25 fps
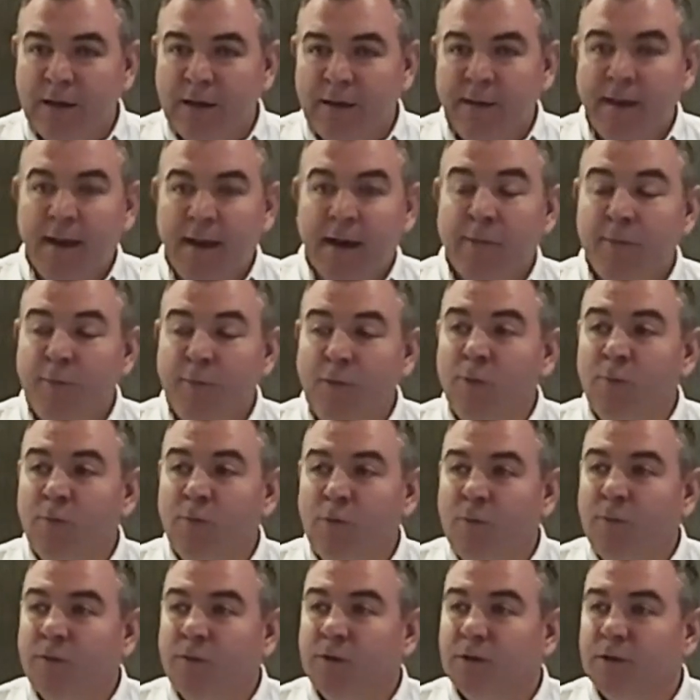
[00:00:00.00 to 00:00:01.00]
catapult
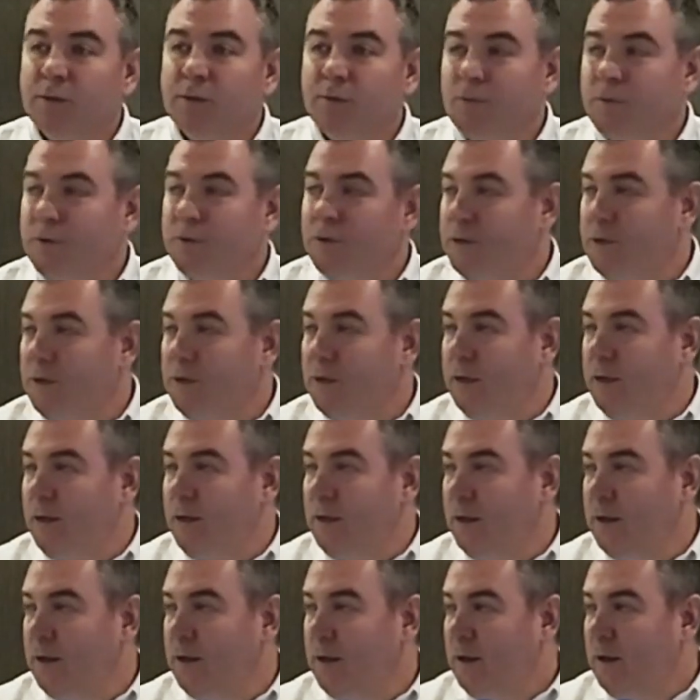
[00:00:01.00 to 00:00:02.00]
moments was
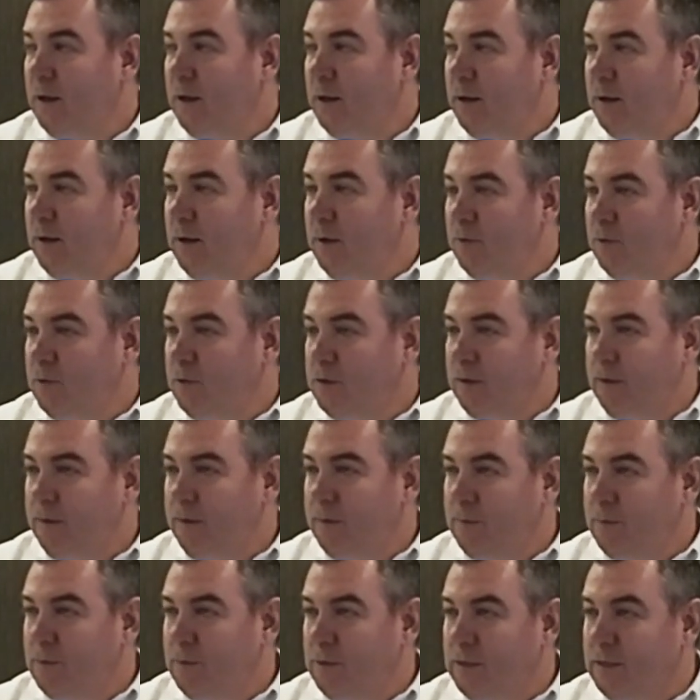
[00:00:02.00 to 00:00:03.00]

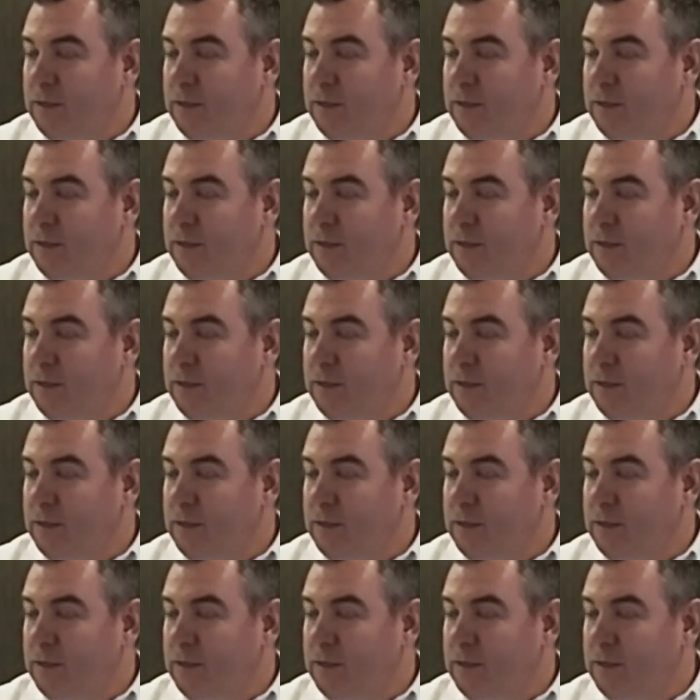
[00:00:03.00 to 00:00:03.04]
a